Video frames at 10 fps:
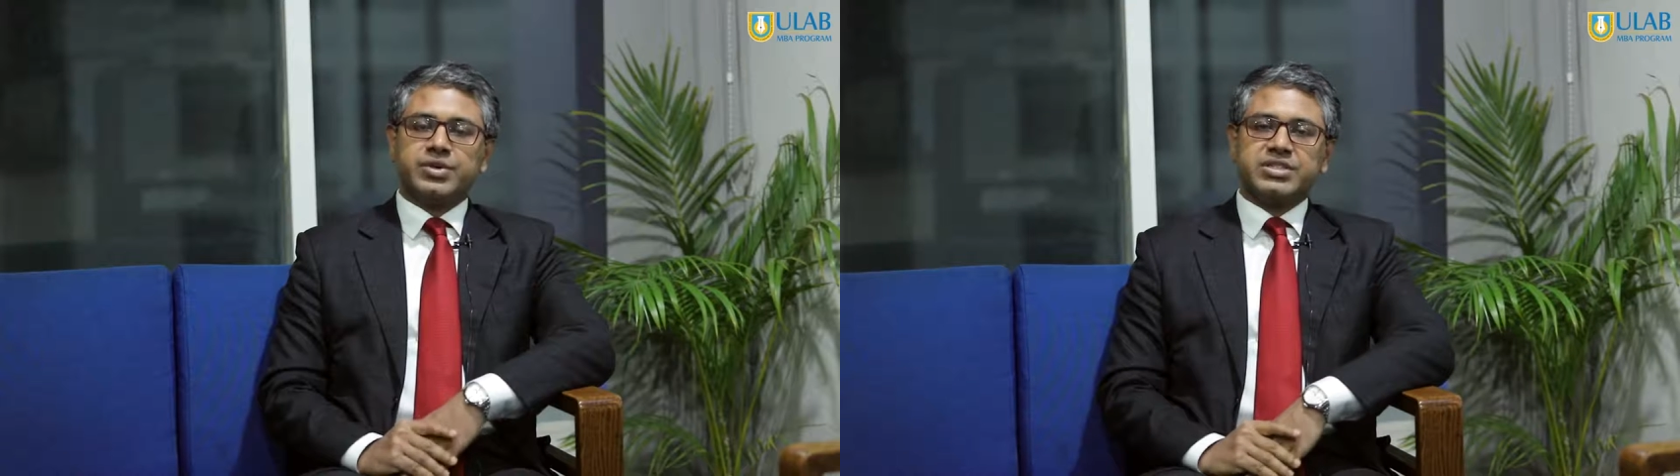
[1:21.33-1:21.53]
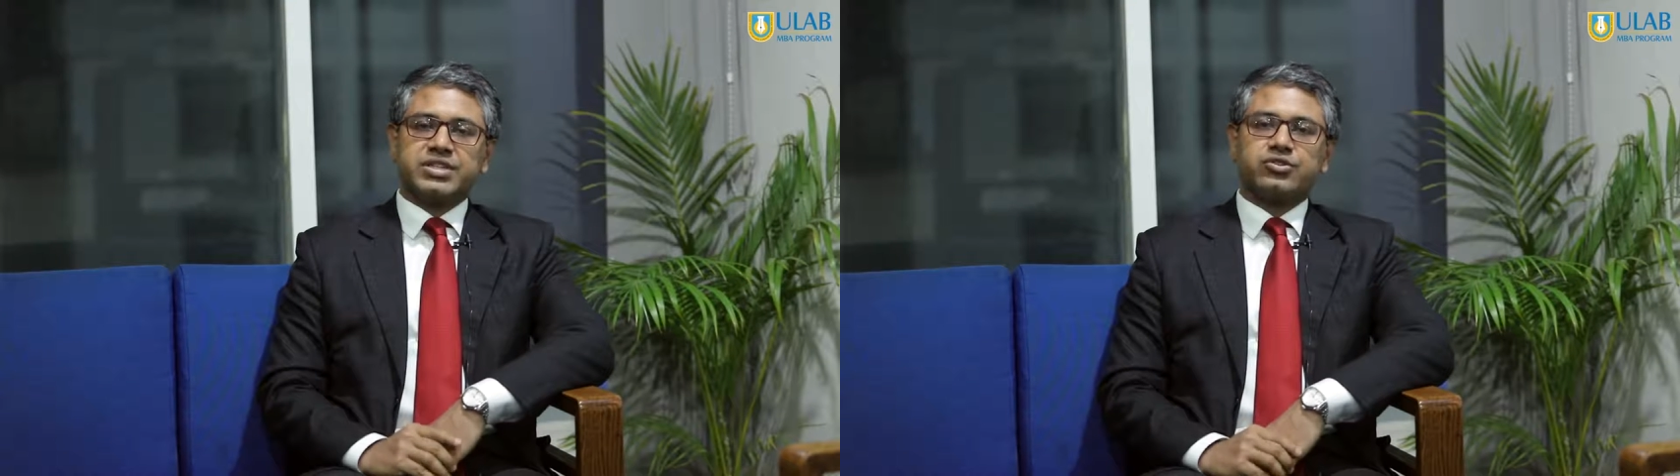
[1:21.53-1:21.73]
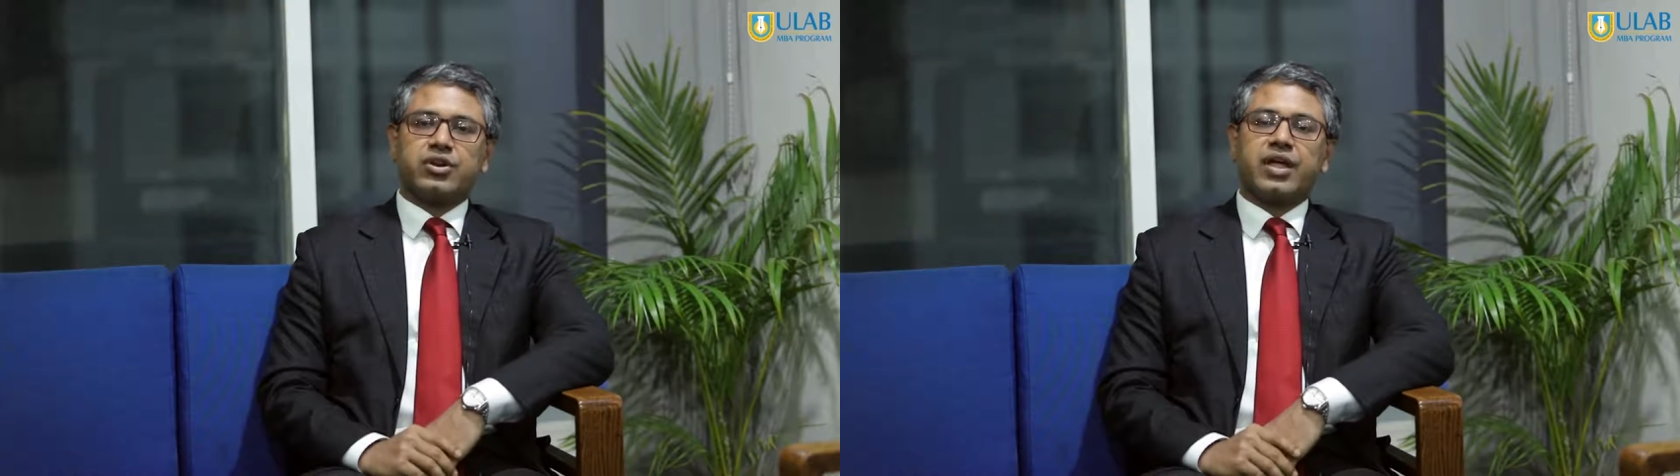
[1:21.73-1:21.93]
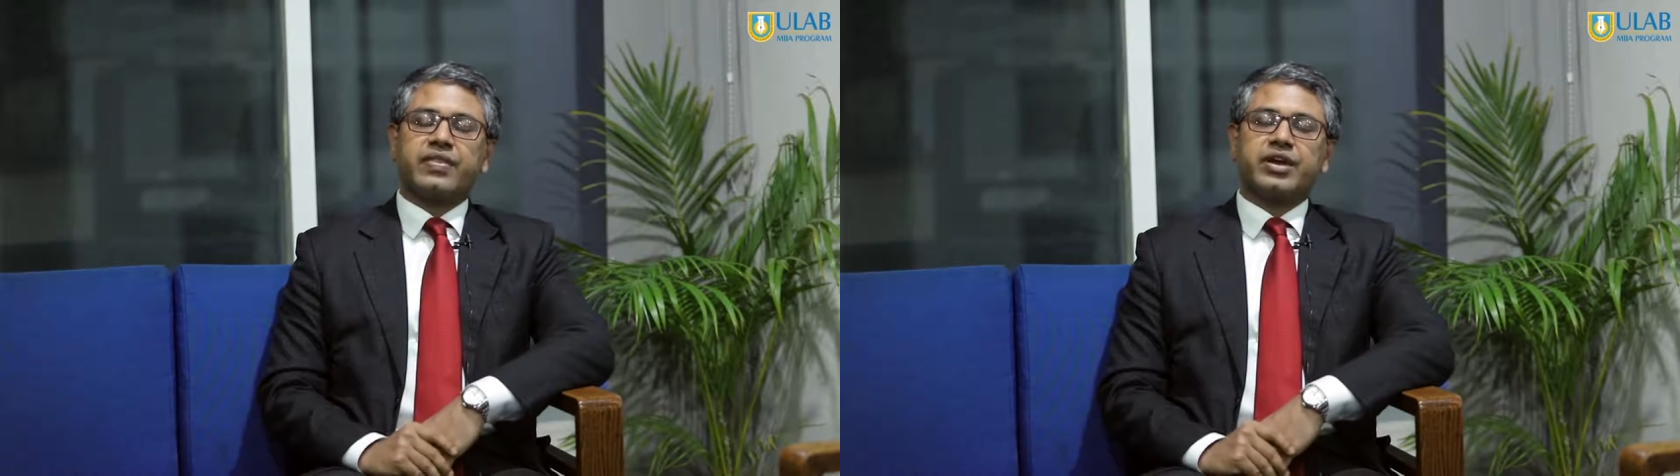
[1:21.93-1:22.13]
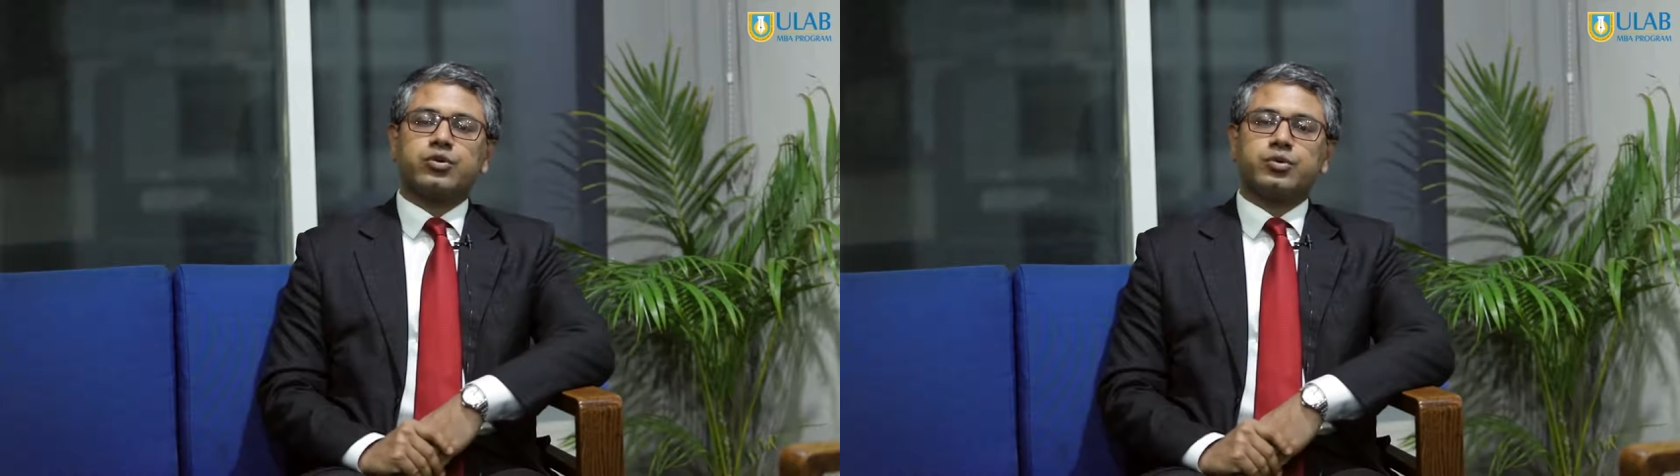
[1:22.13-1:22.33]
business or
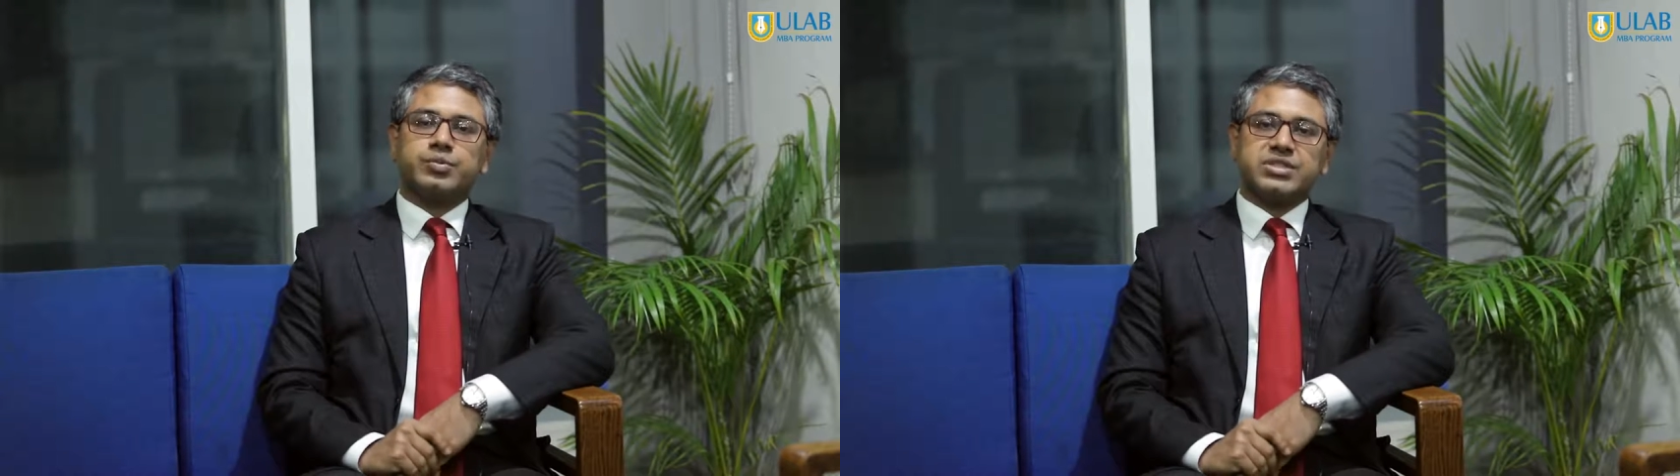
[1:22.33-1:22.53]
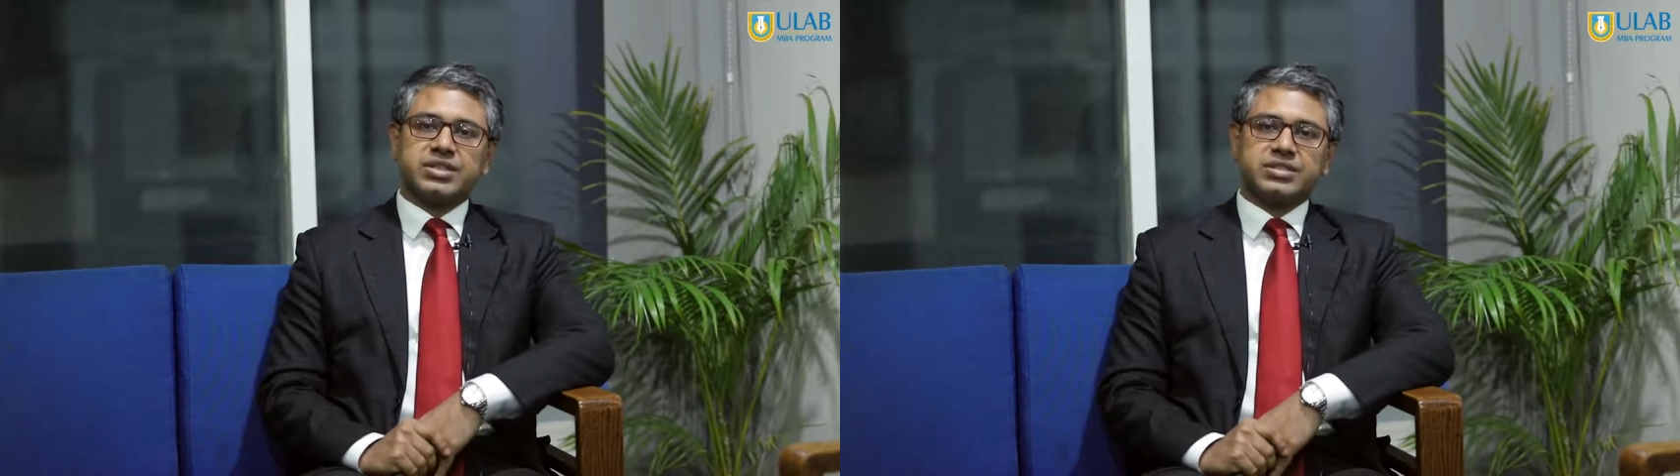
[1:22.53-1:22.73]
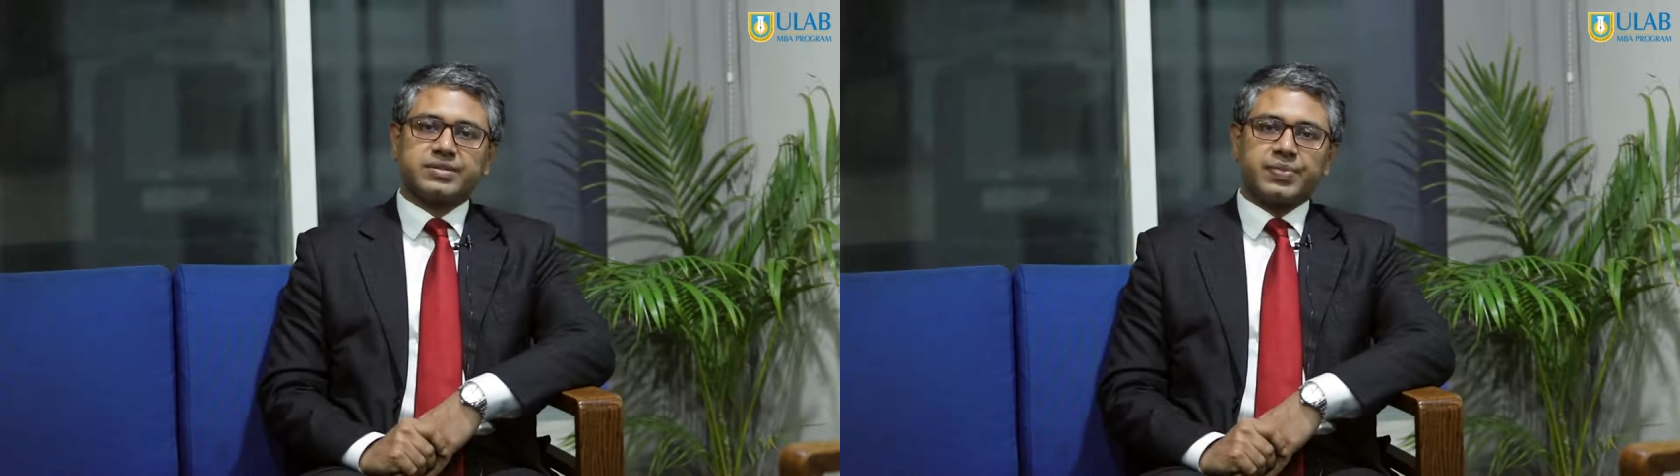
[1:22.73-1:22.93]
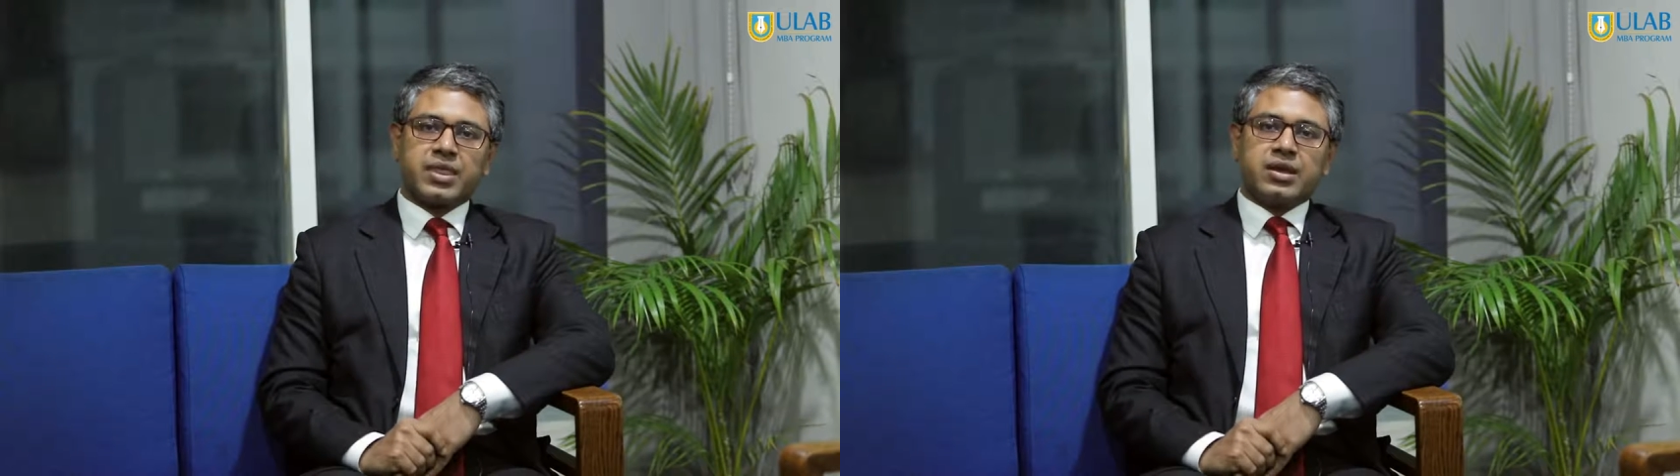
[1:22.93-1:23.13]
run their own business.